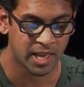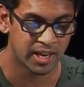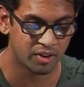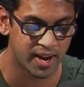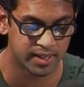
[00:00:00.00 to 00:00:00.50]

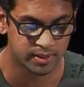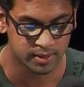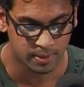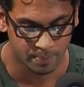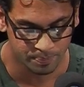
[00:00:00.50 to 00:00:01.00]
He
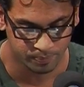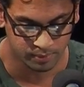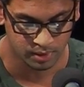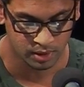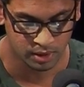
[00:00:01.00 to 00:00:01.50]
writes,
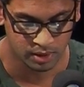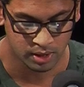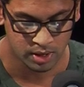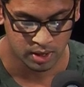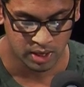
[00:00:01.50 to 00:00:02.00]

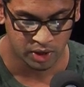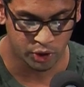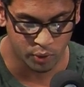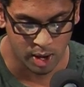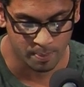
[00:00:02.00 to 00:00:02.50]

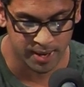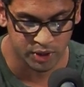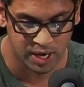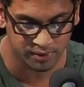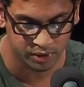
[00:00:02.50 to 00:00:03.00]
"Throughout my
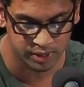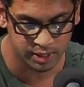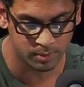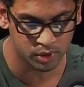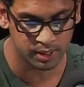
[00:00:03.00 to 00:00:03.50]
travels in
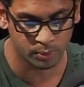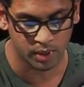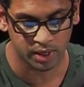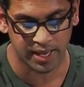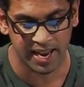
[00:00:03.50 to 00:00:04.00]
the Muslim
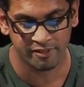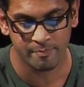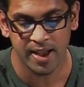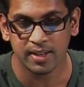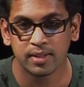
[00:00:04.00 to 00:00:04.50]
world, I have
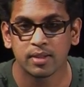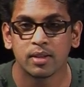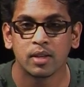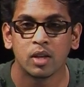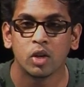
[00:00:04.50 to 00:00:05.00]
met,
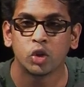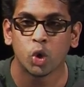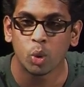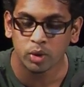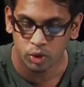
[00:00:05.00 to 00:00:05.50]

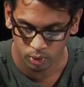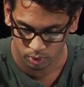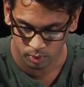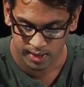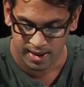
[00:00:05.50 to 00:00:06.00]
talked
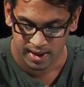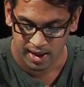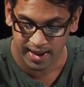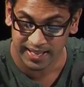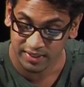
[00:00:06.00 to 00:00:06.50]
to,
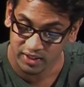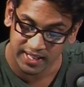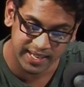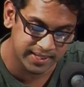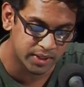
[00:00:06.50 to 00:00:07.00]
and even
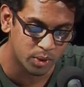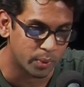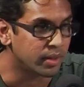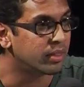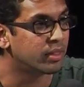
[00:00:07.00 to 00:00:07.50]
eaten
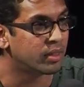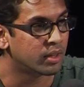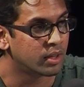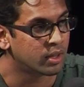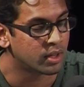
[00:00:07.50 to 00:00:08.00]
with
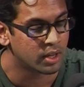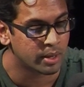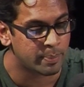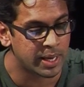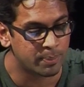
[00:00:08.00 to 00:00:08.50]

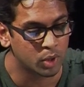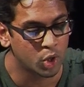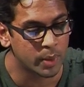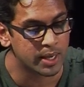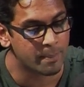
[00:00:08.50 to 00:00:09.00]
people
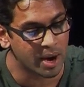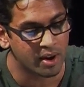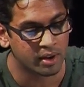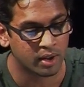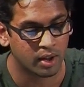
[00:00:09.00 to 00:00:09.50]
who in
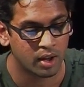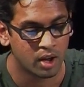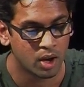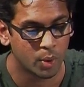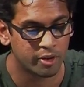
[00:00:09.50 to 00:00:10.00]
America
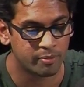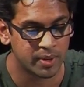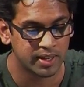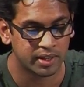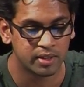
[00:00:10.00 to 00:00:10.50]
would have
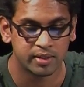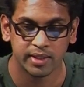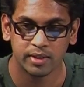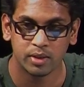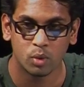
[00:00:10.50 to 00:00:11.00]
been
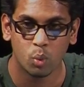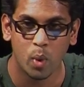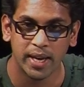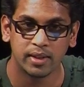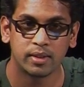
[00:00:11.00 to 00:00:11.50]
considered
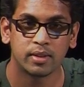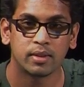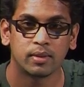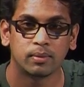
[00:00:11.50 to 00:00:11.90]
white.